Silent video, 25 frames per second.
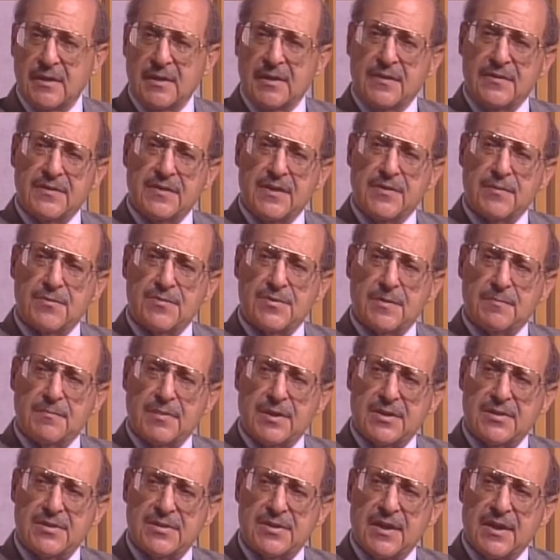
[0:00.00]
Then there was a
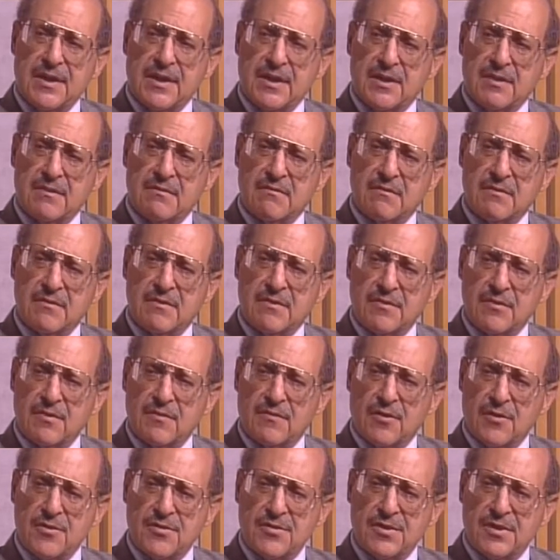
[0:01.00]
big study at the
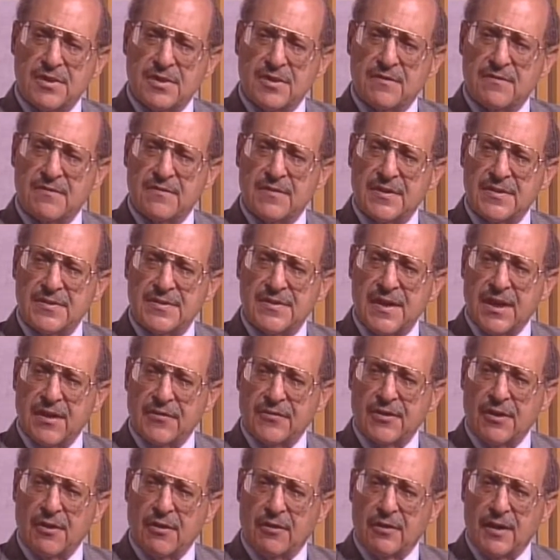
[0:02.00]
University of
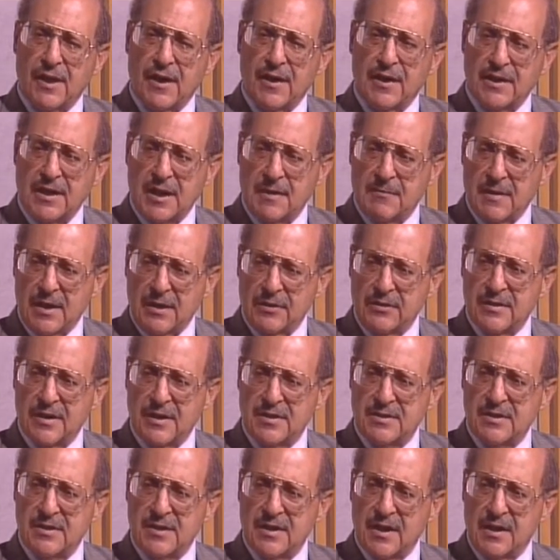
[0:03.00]
South Carolina, came out in
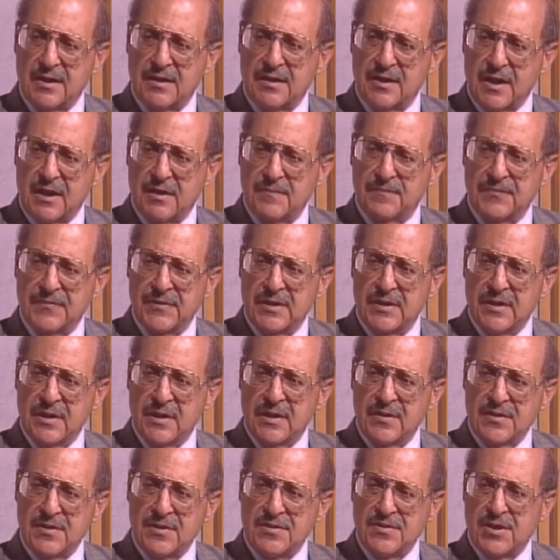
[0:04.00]
1998,
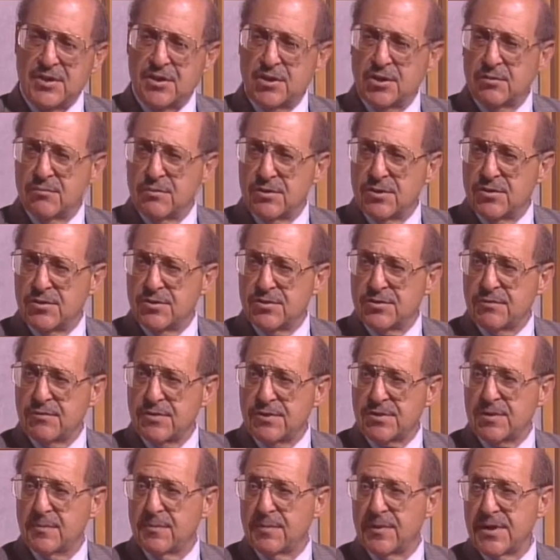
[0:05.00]
that said you can reduce the
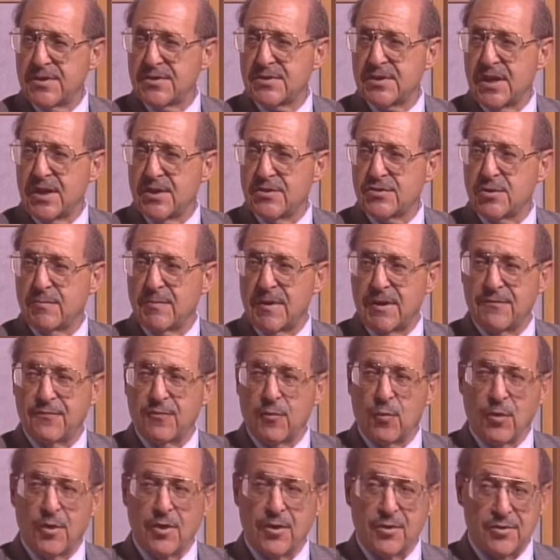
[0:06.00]
risk of breast cancer by
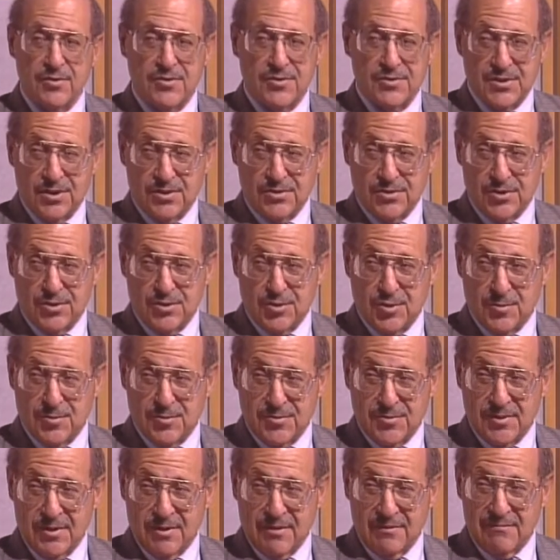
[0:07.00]

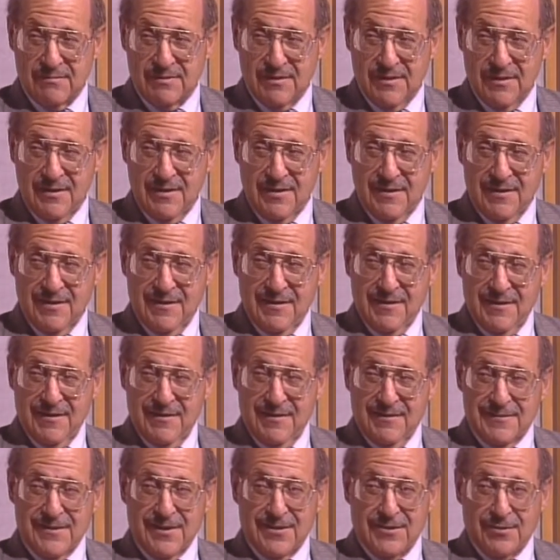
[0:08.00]
462%.
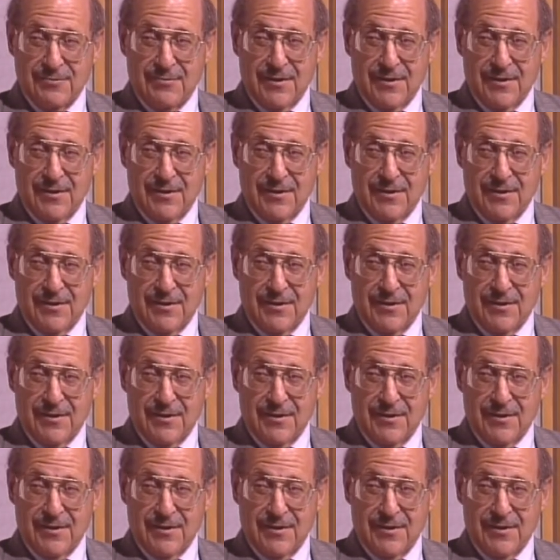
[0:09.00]
Dr.